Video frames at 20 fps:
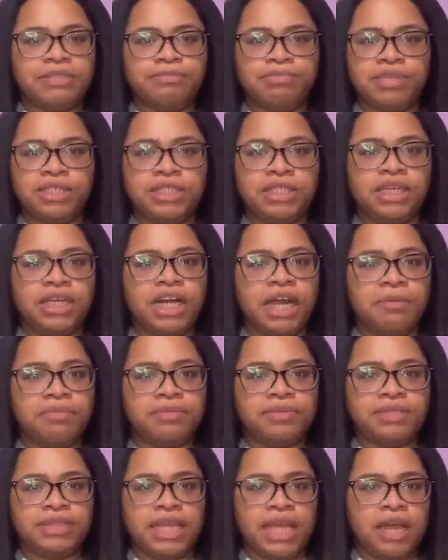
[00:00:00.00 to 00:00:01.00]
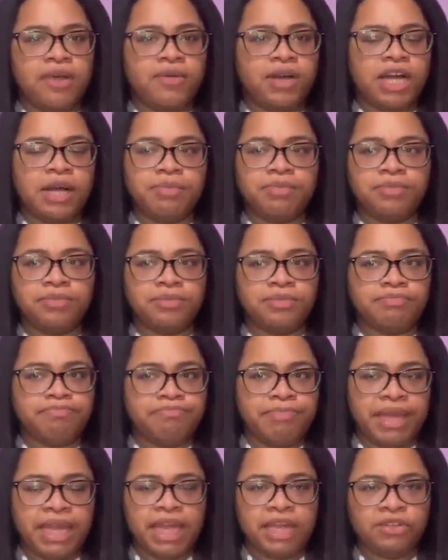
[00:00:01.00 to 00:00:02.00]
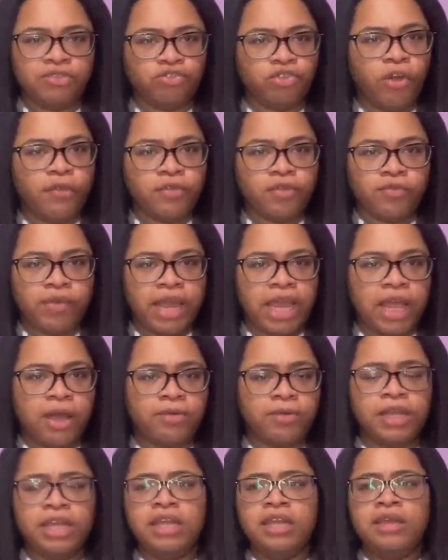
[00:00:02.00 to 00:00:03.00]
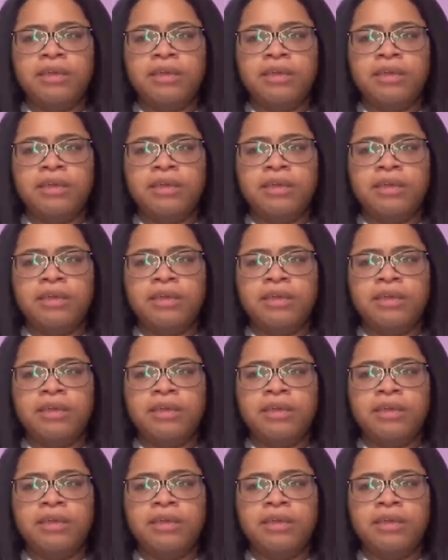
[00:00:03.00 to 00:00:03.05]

pushing couples down, couples being drove around,